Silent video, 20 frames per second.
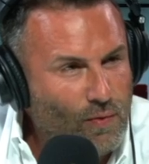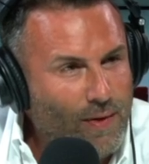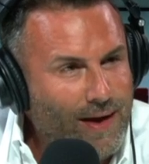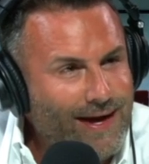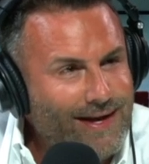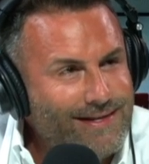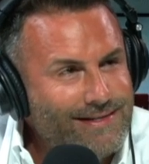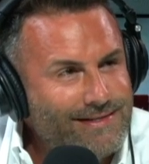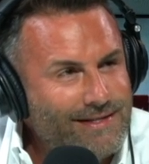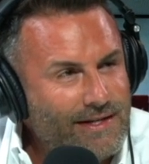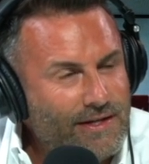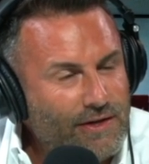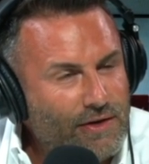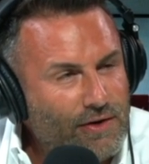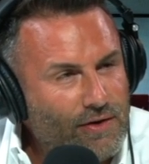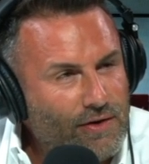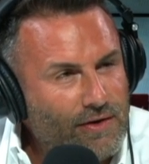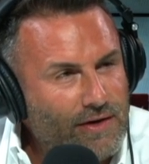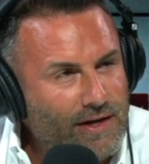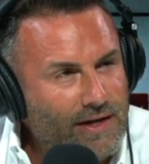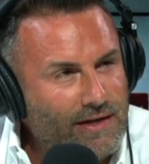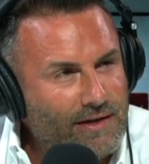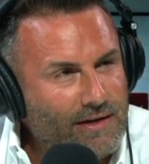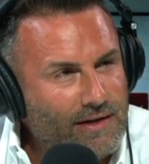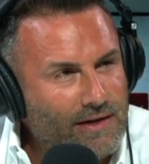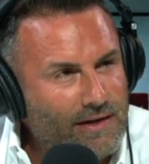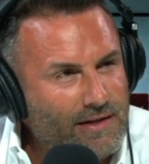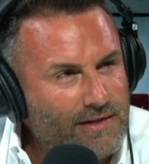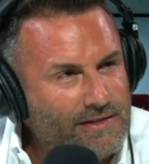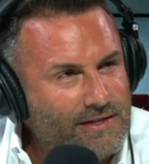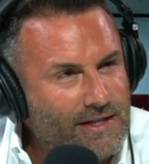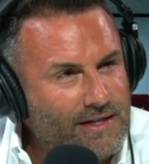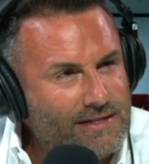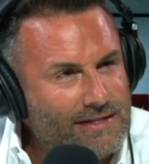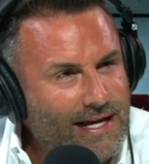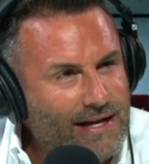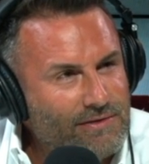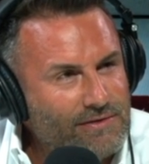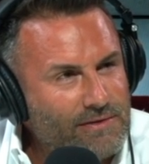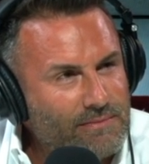why is it you're in it
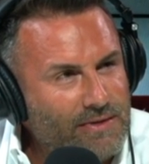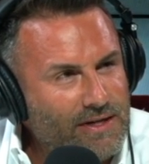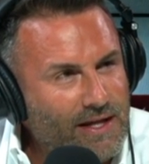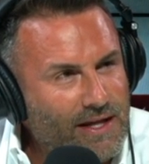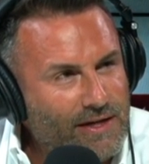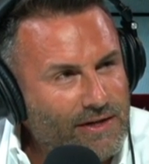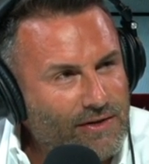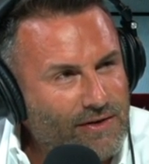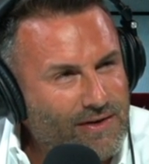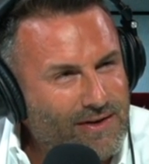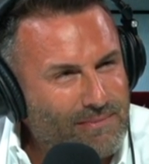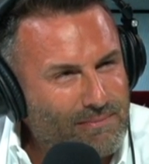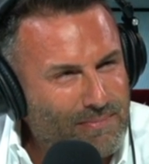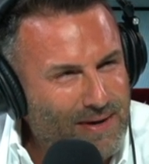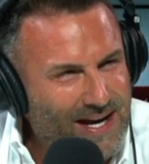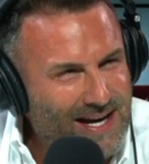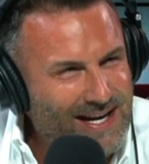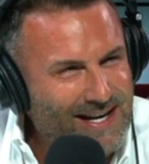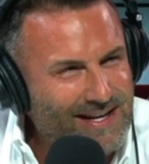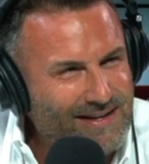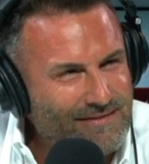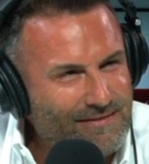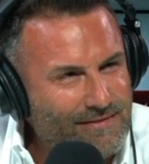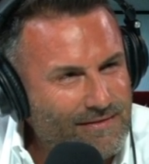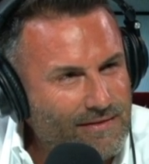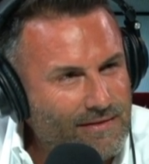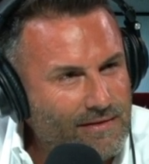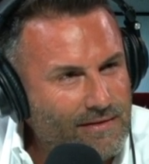sounds to me like you're competitive